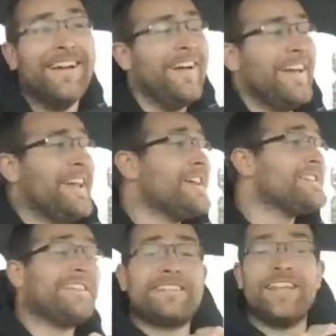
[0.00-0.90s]
Here's
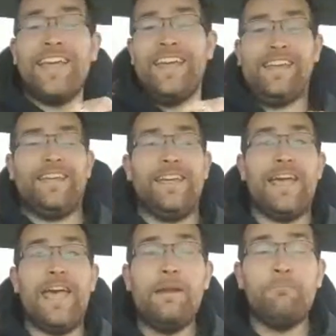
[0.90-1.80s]
the thing.
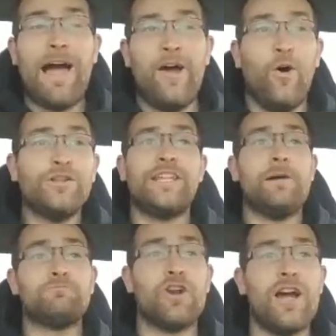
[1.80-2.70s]
In my old dump
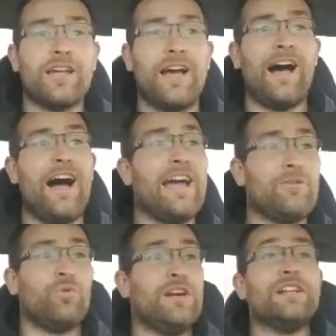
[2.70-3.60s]
truck, I
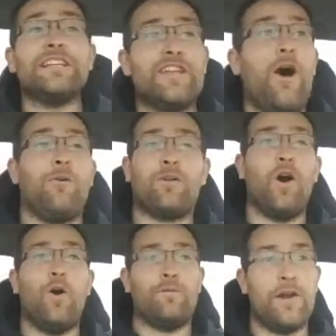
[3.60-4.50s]
really don't
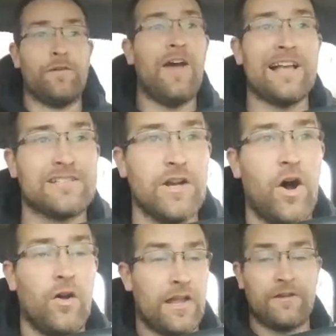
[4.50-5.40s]
go very fast at
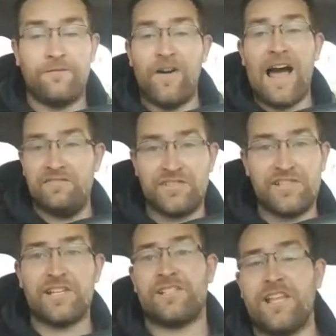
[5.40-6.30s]
all. Like 5,
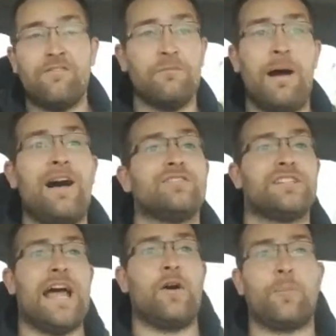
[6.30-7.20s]
6, 7 miles an
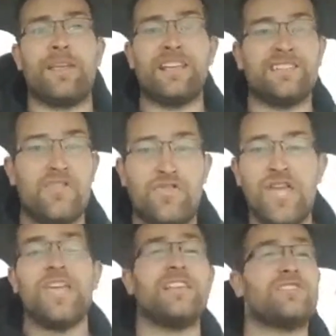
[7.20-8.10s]
hour because the
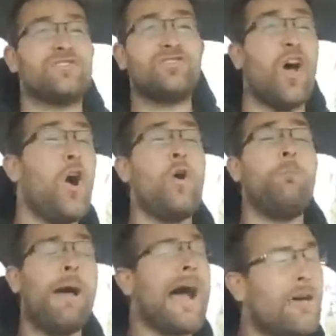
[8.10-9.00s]
thing is so
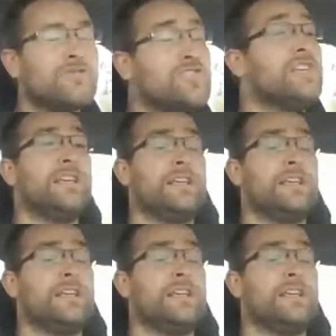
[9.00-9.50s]
bouncy.